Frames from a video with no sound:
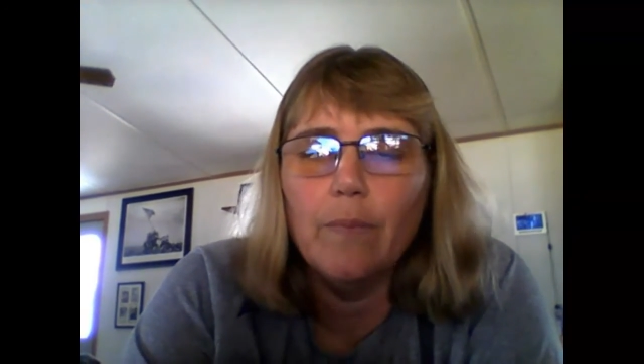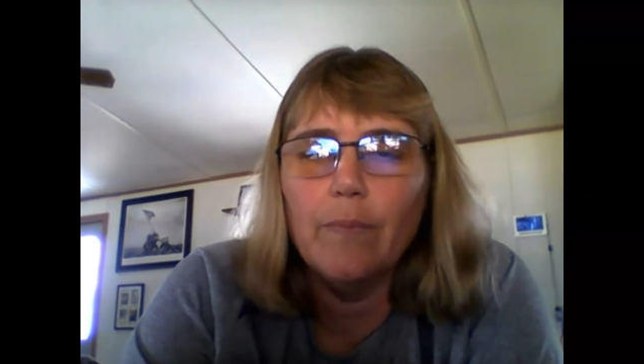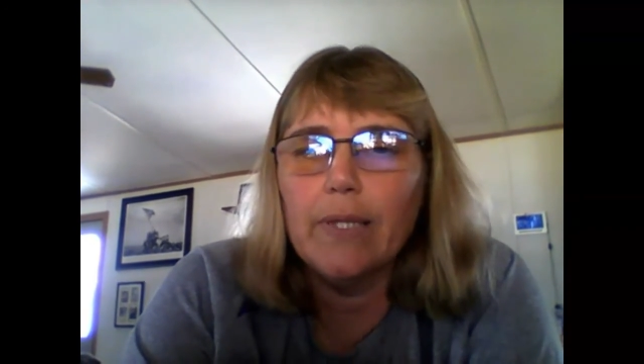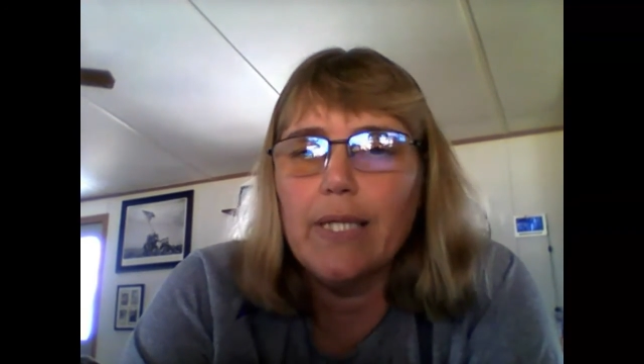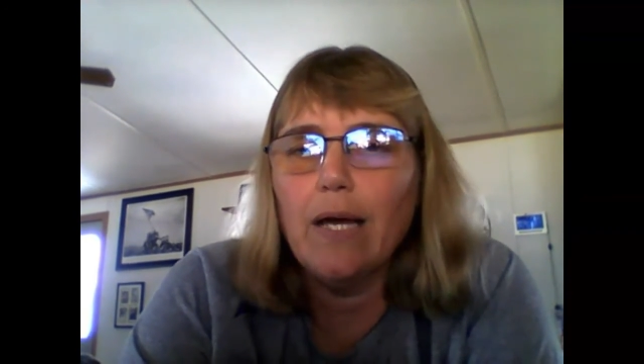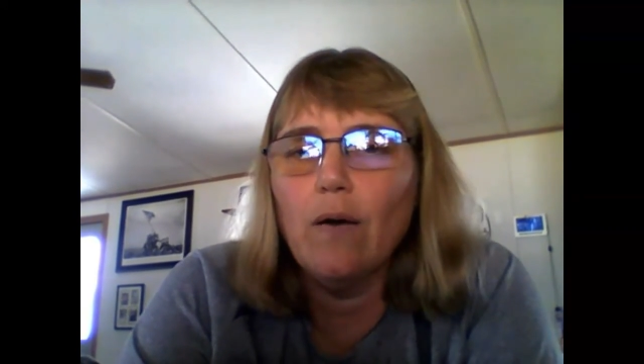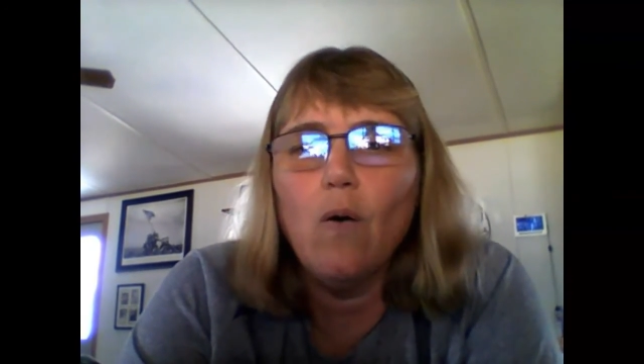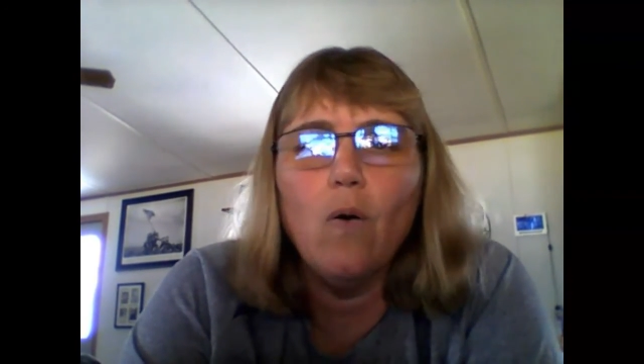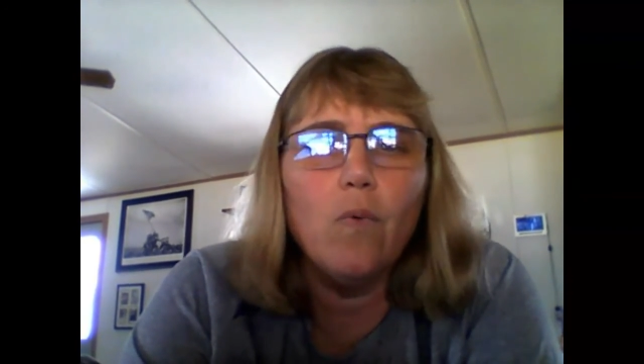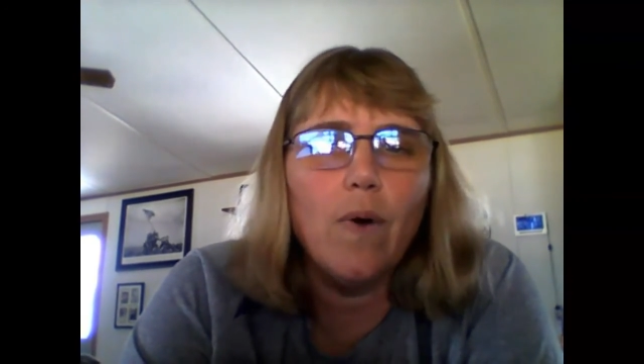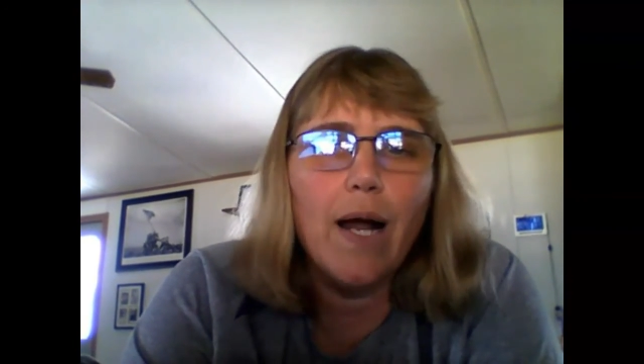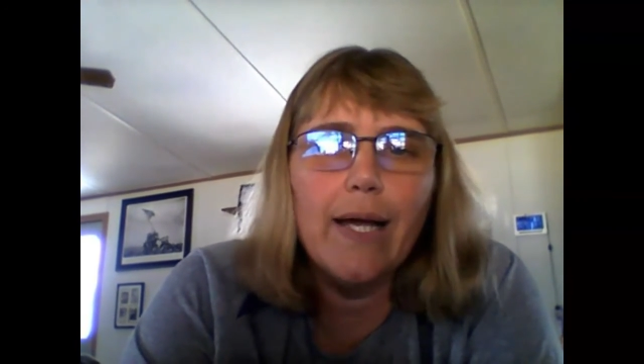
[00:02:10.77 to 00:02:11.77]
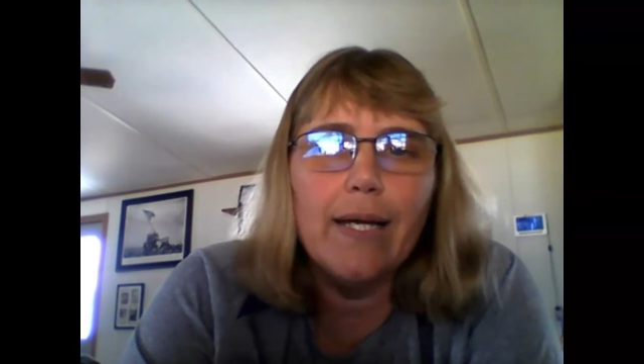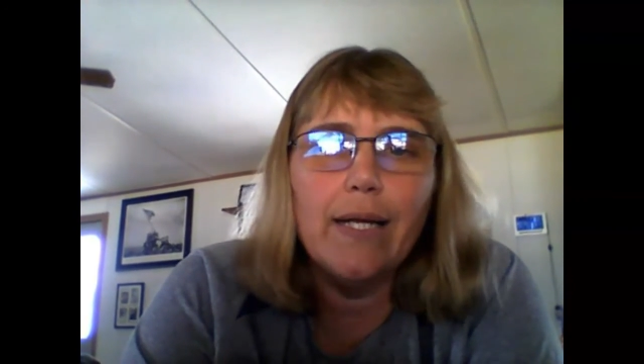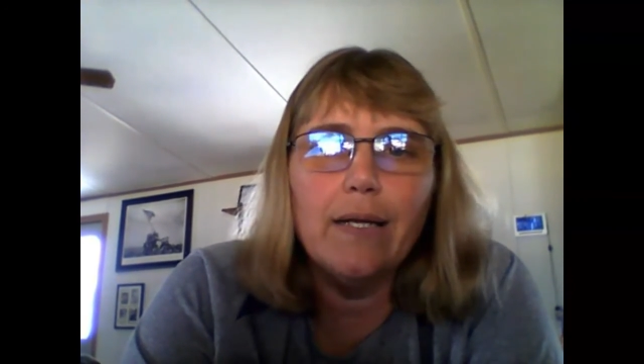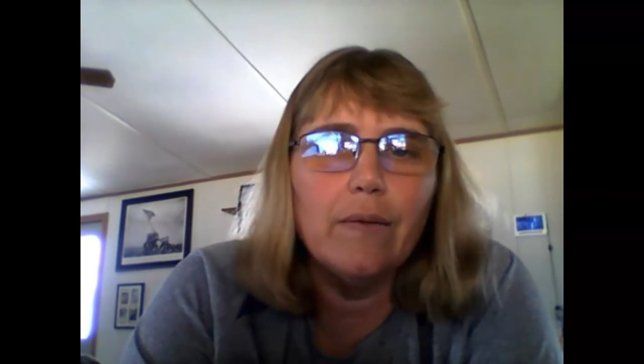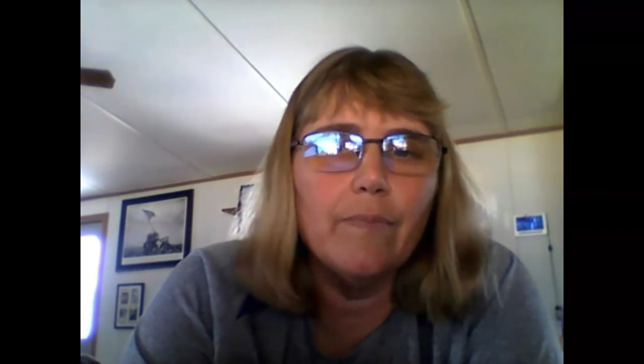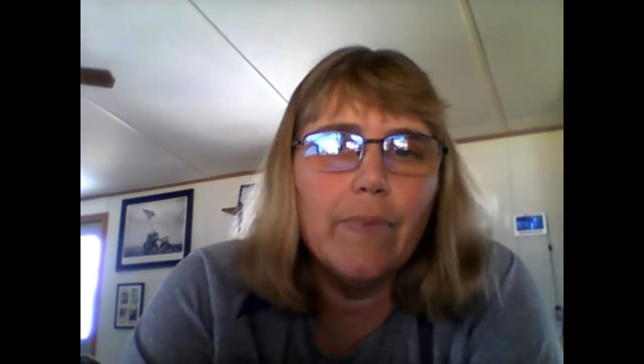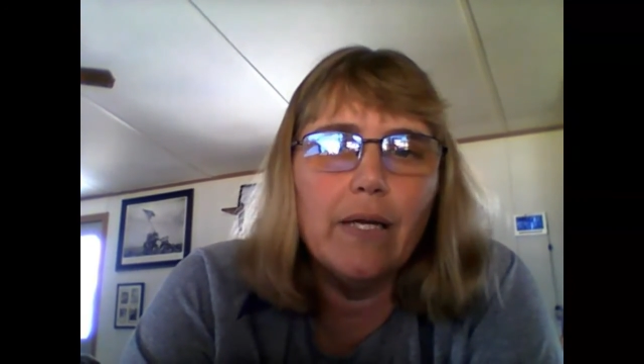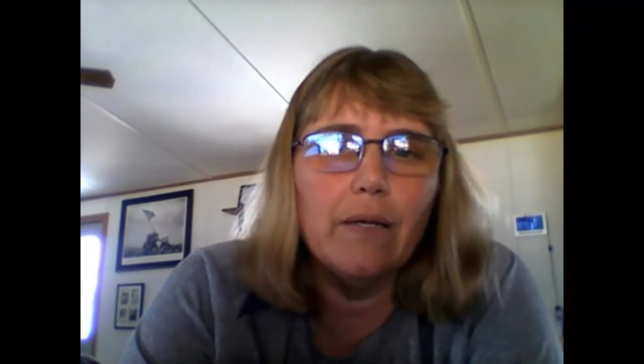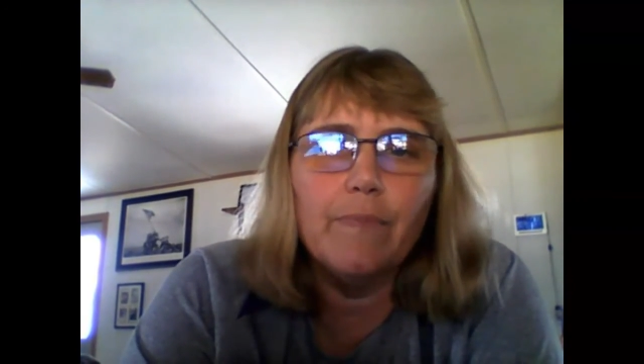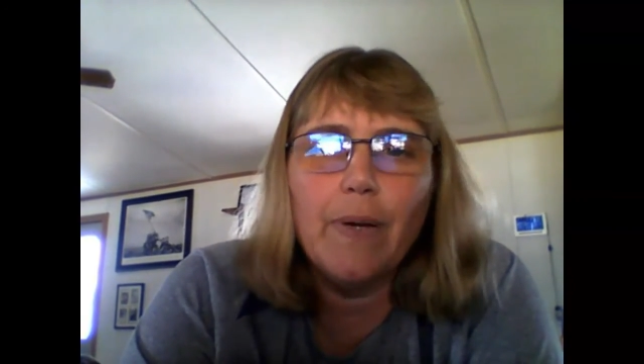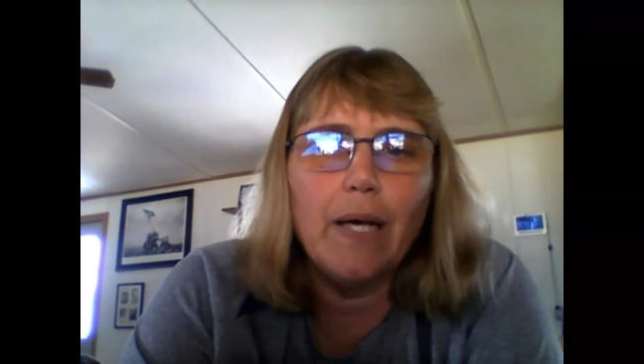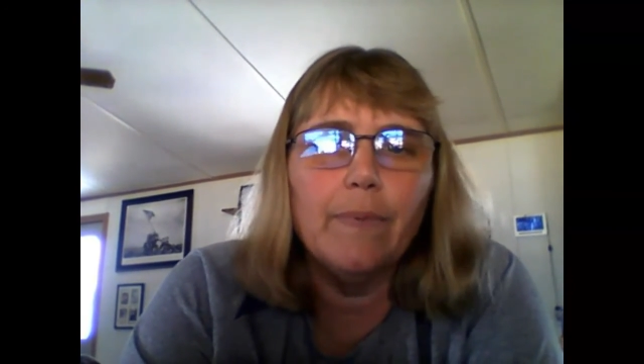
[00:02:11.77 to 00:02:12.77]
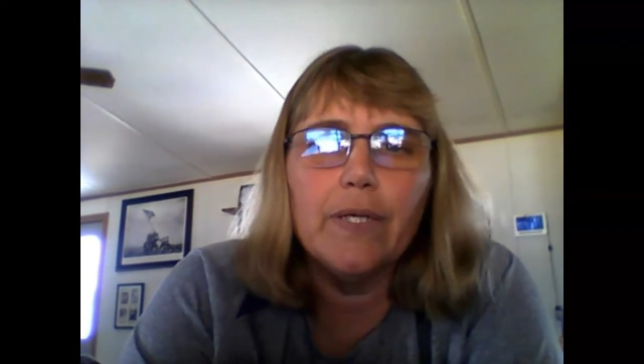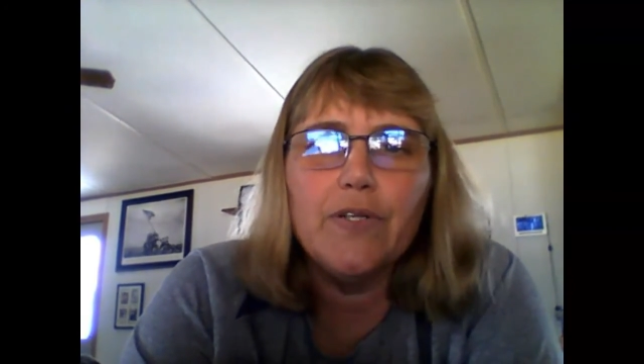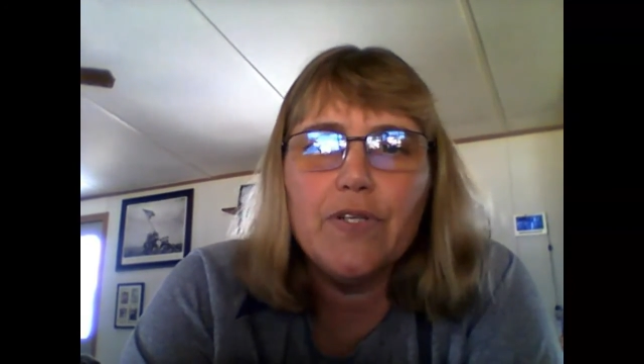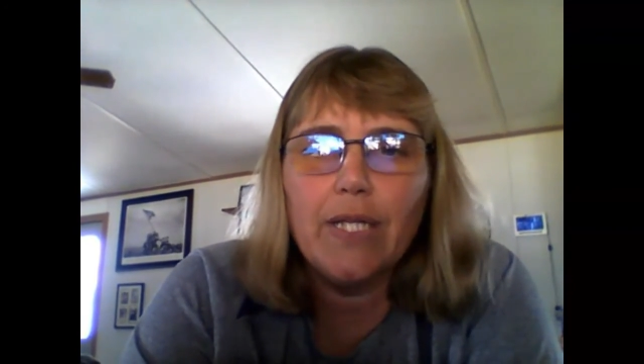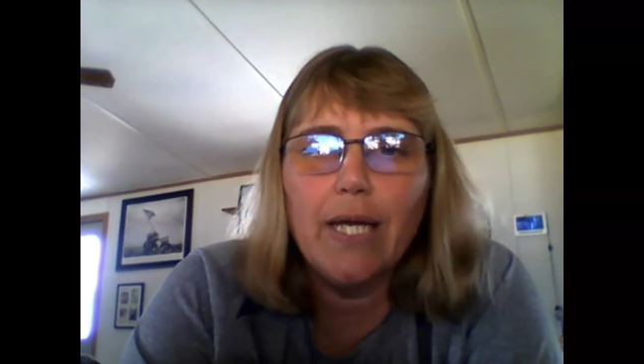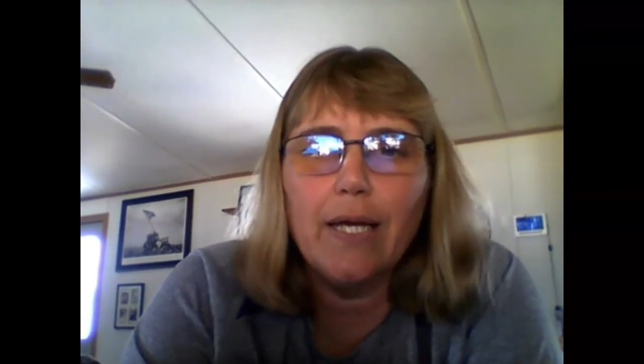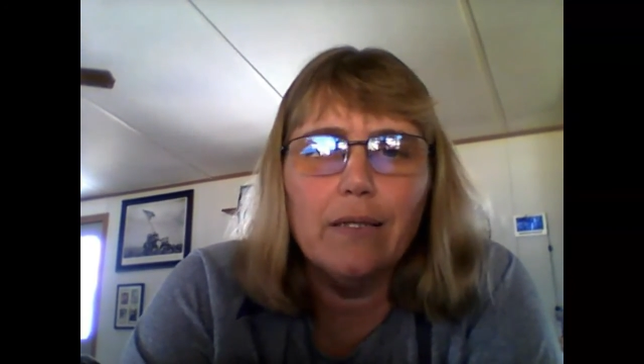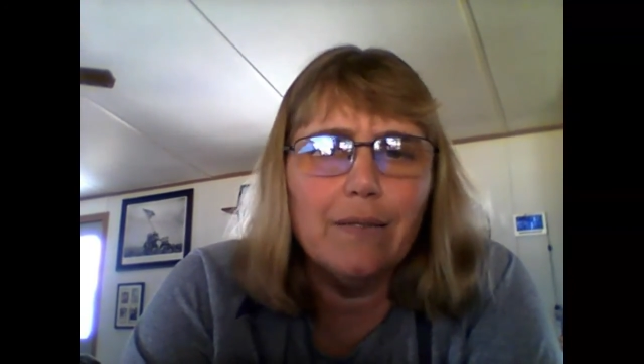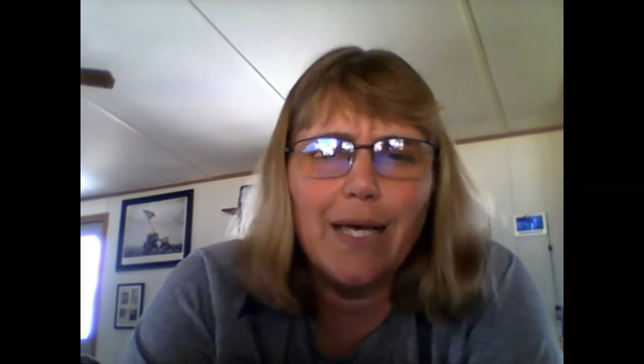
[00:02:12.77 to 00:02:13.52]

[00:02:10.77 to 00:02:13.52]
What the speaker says: But that whole writing and being published thing,